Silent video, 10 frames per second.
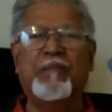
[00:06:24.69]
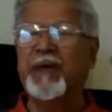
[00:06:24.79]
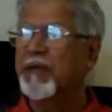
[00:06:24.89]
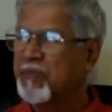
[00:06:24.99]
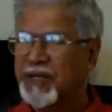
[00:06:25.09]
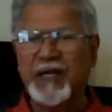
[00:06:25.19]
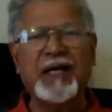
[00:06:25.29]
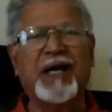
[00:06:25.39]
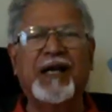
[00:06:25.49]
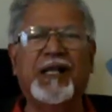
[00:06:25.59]
my
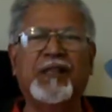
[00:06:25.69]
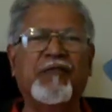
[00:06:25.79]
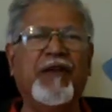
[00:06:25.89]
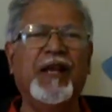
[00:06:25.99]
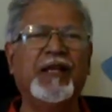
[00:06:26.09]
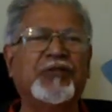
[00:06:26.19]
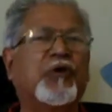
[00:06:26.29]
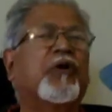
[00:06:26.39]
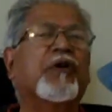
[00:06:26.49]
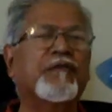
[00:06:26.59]
brother Anant will
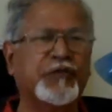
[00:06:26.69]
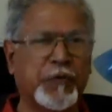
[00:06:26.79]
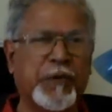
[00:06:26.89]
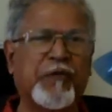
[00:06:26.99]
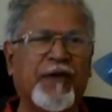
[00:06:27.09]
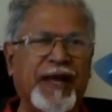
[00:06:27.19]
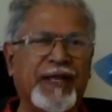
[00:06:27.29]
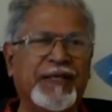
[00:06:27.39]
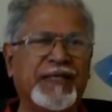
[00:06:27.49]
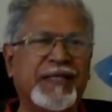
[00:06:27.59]
sort of
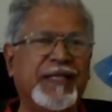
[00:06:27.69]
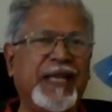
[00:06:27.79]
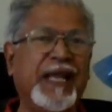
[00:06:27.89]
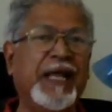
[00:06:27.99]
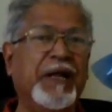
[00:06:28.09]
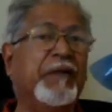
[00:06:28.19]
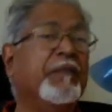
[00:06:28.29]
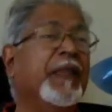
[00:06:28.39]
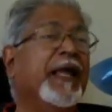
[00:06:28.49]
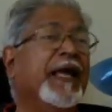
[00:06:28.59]
supervise the
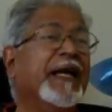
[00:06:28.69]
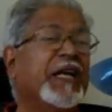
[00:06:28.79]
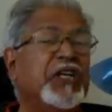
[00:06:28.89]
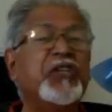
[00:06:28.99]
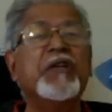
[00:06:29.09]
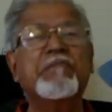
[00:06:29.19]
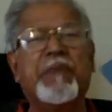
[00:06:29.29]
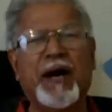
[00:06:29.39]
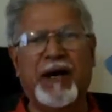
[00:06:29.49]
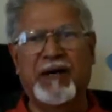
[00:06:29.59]
kitchen
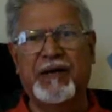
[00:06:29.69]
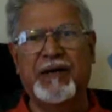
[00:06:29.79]
part